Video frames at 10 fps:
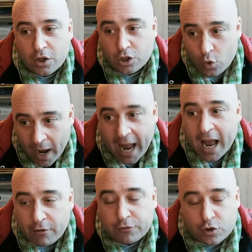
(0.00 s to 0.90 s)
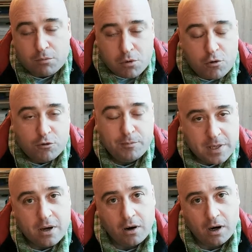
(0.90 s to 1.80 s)
you have to move
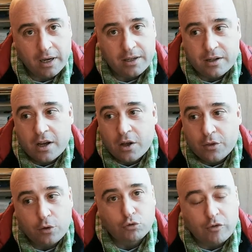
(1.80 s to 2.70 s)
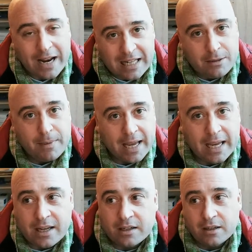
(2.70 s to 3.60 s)
beyond the ready
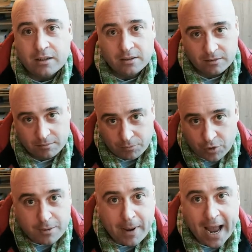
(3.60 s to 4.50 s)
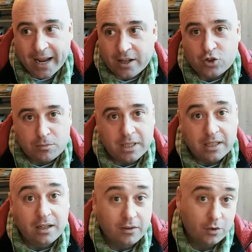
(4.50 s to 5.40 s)
made prepackaged
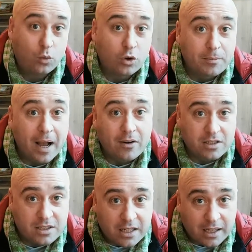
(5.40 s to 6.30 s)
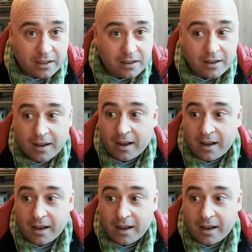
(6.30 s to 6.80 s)
meaning of the word Palestinian.